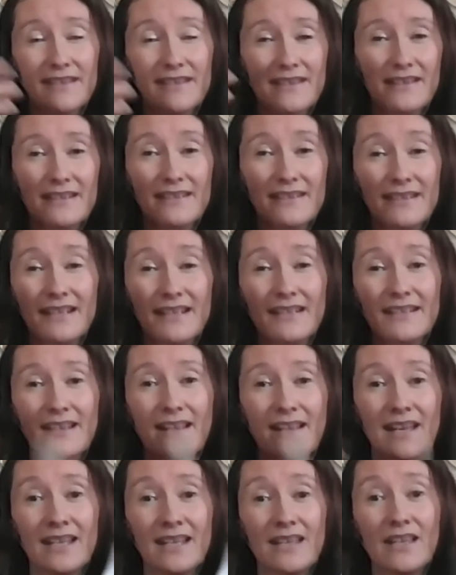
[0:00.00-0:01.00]
So there's things
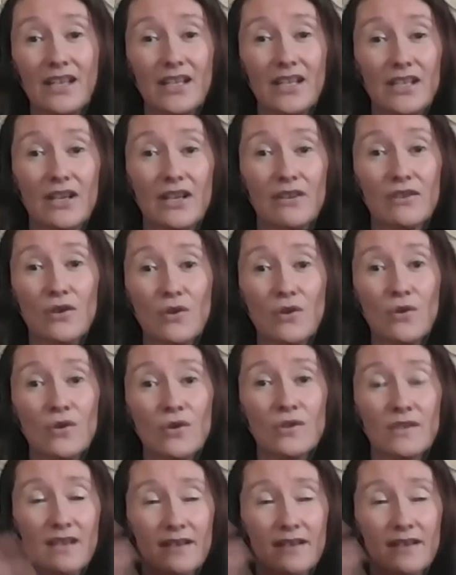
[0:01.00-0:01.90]
like, you know, cord